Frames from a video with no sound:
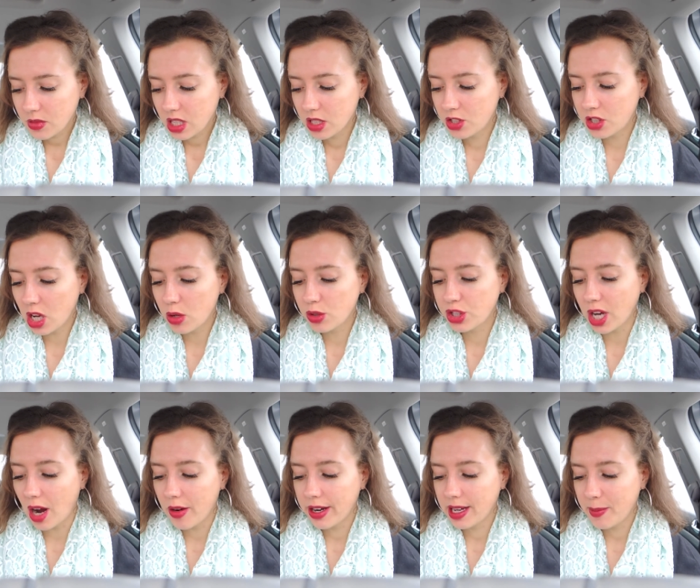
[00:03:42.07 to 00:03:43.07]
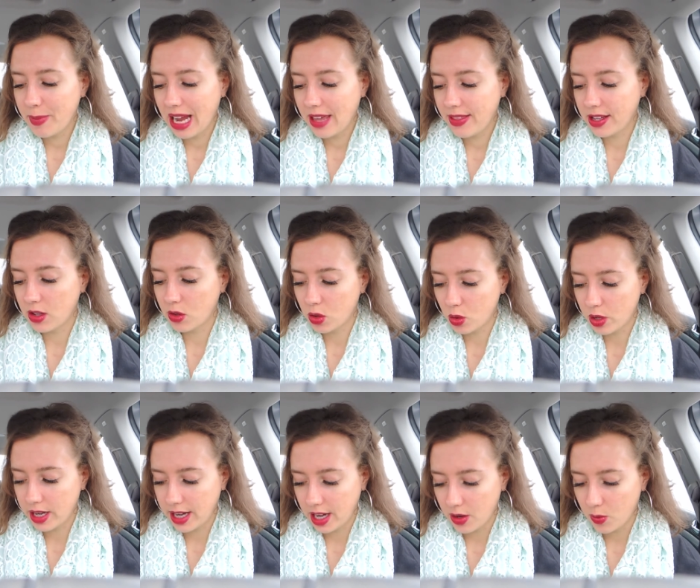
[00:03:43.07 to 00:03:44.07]
So showering and bathing in
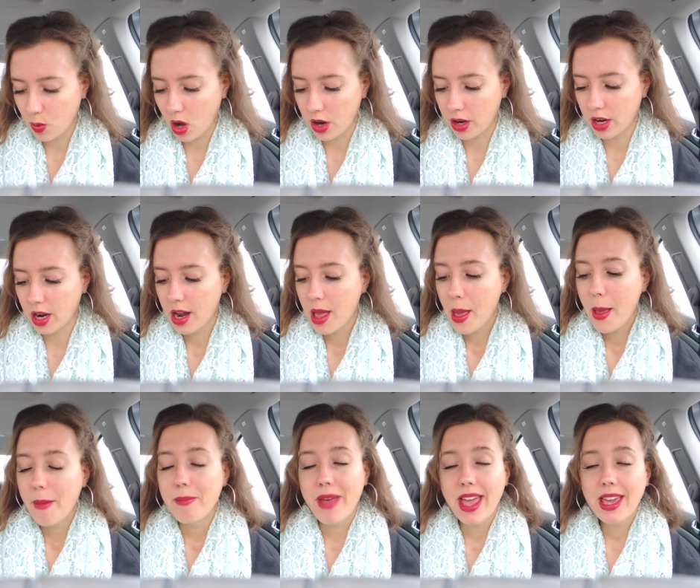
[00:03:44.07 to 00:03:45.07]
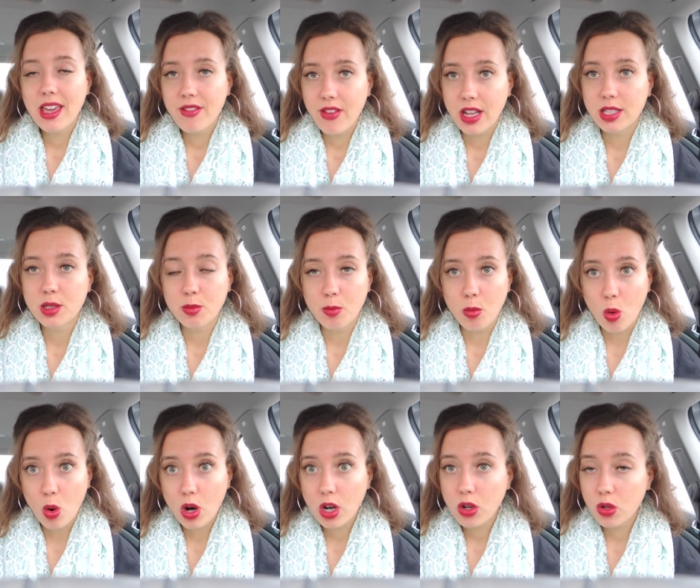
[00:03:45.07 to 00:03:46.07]
chlorinated water may give us
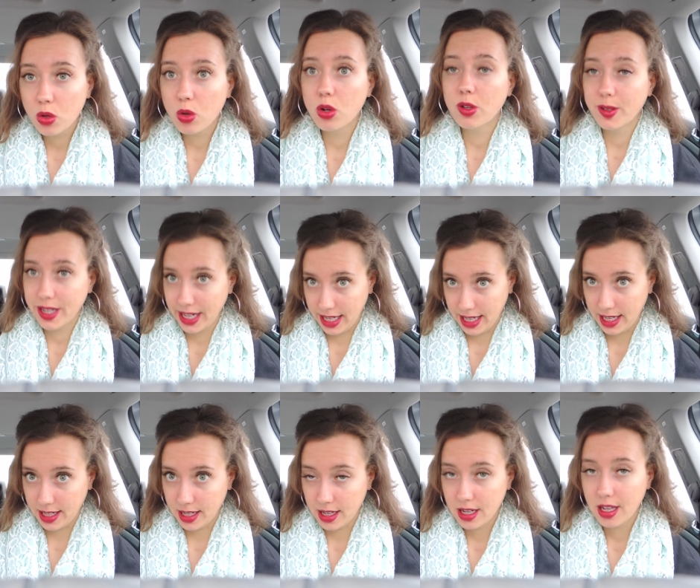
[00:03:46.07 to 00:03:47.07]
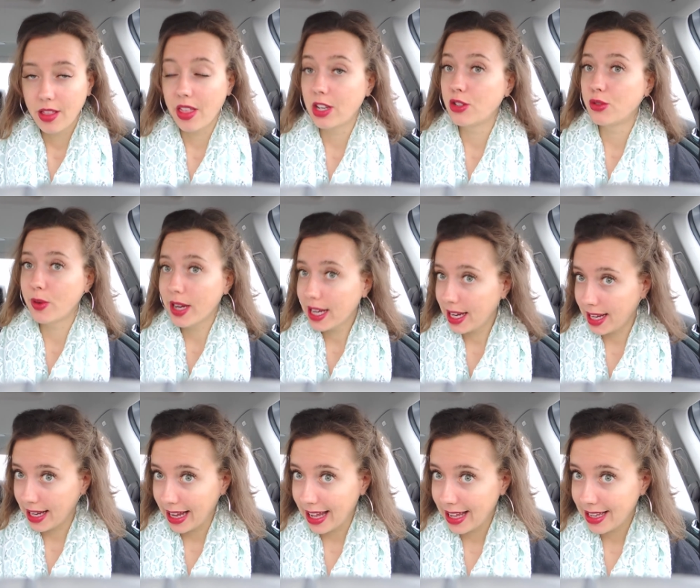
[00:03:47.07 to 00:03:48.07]
more chlorine than
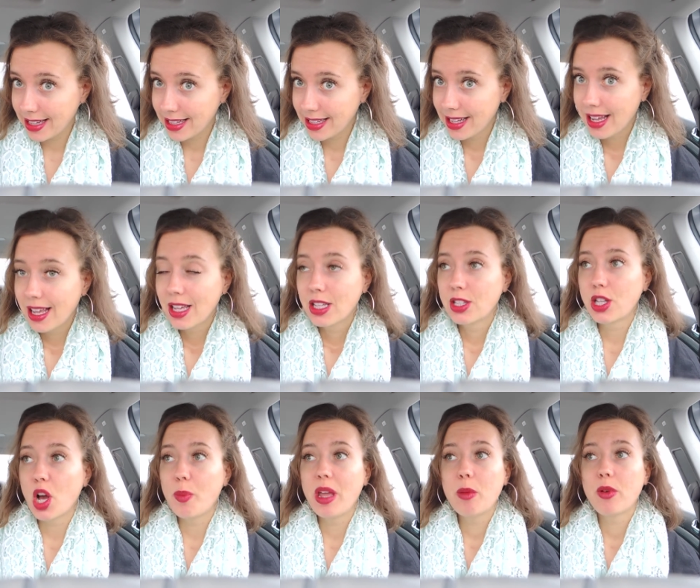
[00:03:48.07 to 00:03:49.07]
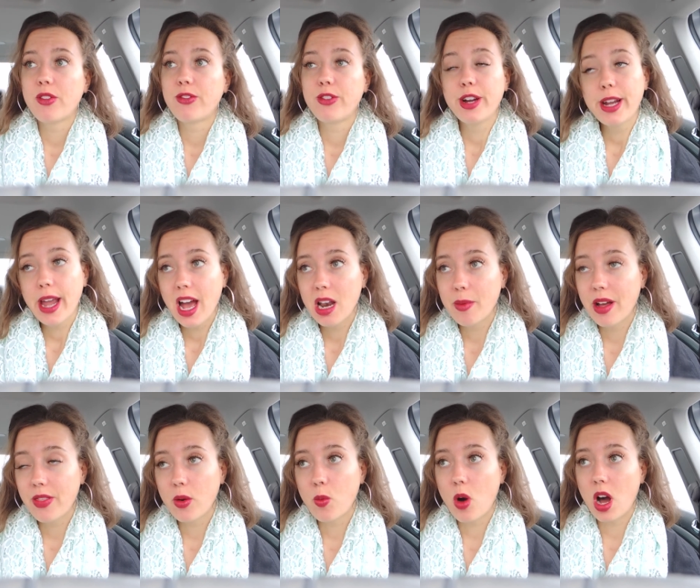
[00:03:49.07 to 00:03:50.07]
drinking it. So people freak out
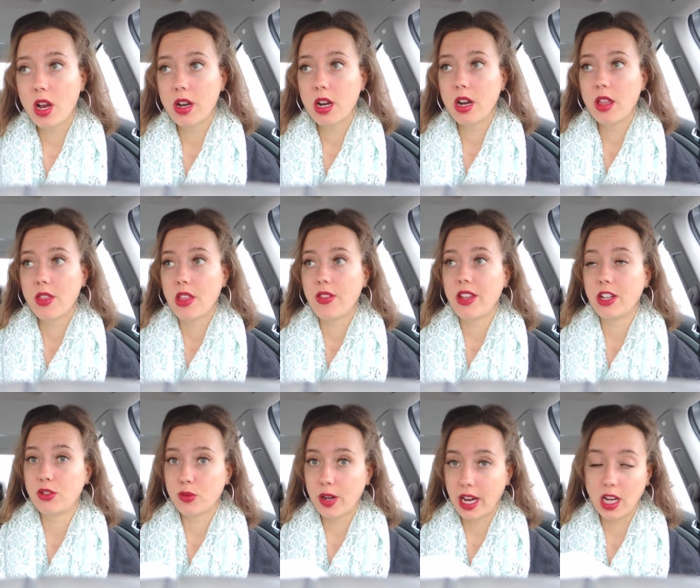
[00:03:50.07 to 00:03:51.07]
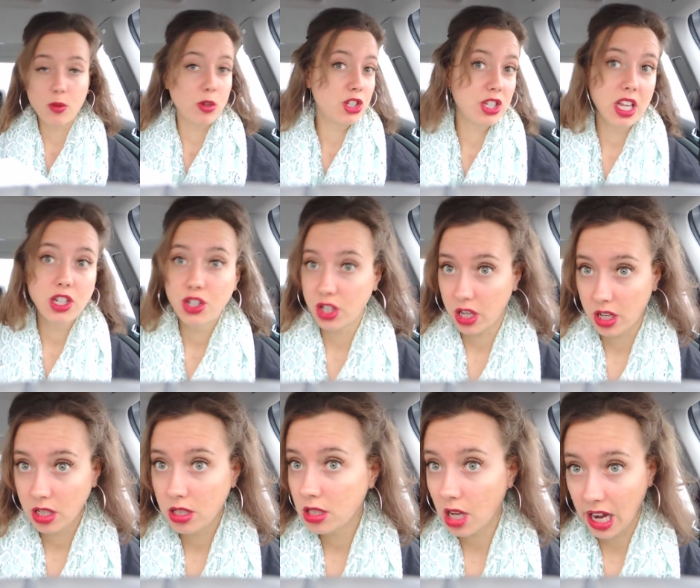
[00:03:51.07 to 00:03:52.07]
about the water that they drink, which they
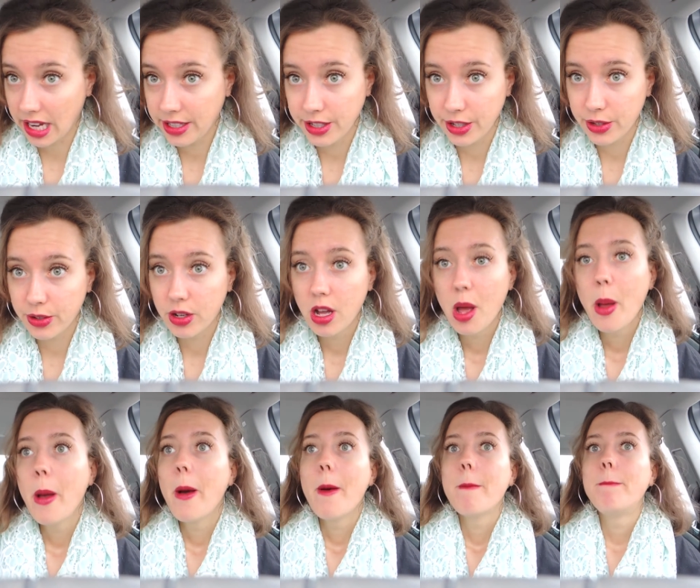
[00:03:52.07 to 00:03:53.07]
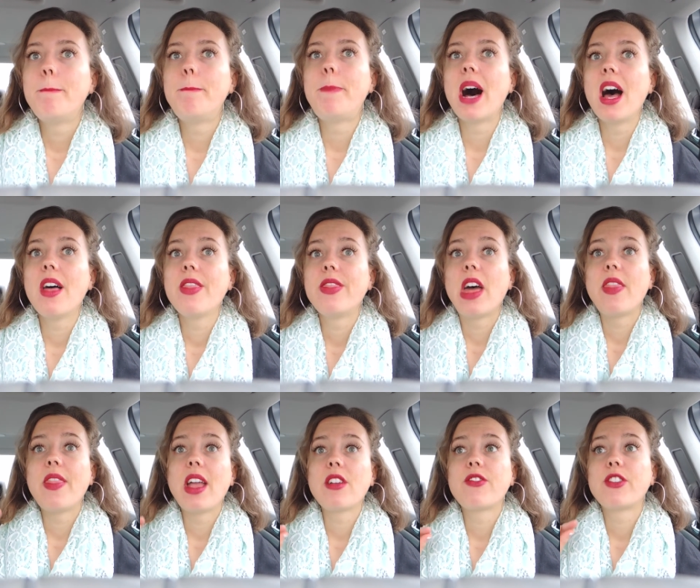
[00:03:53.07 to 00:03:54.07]
should. I do. But
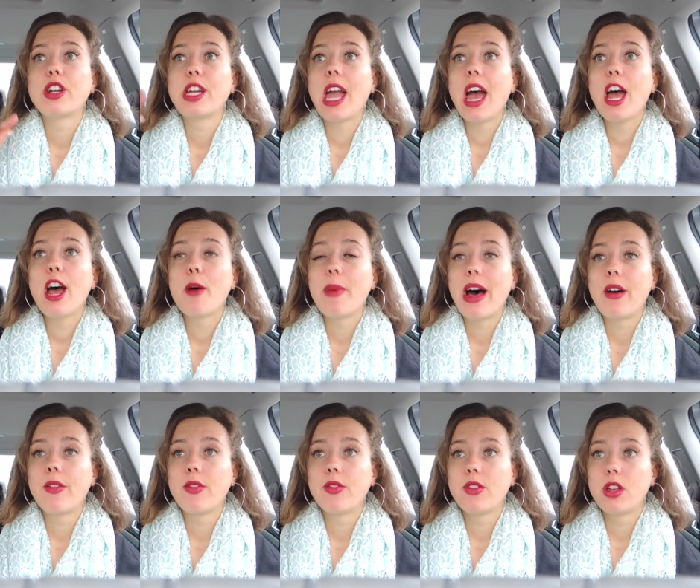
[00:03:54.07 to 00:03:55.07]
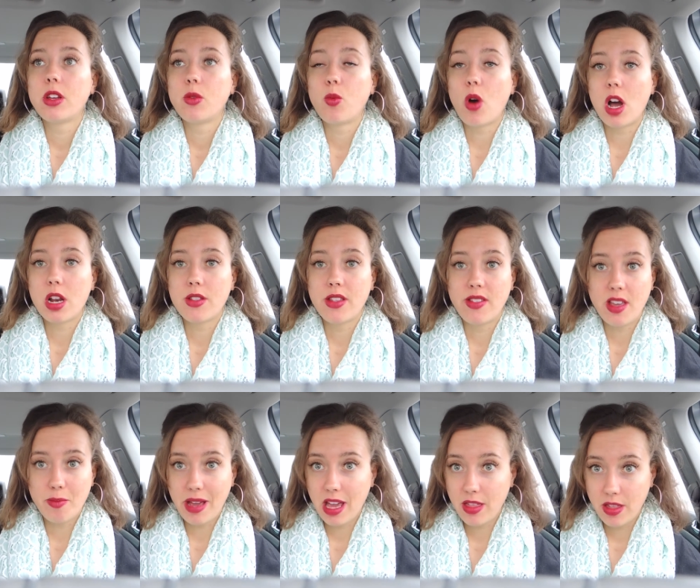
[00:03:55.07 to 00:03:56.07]
then they forget about the water that
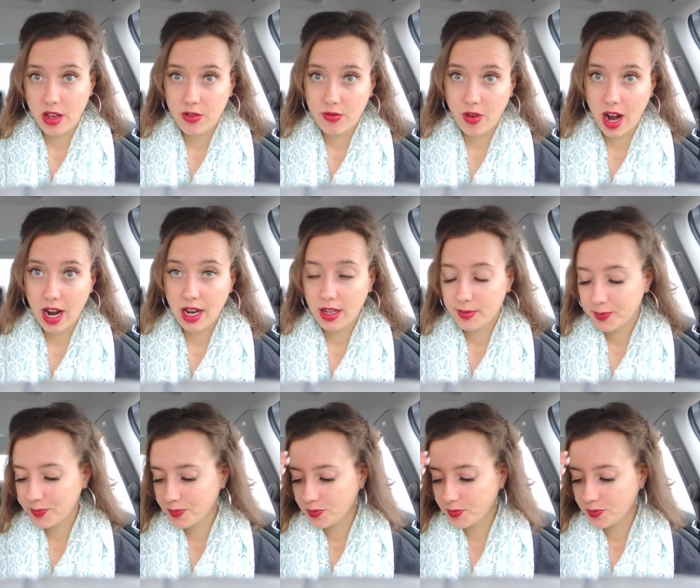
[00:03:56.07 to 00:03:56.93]
they bathe in, right?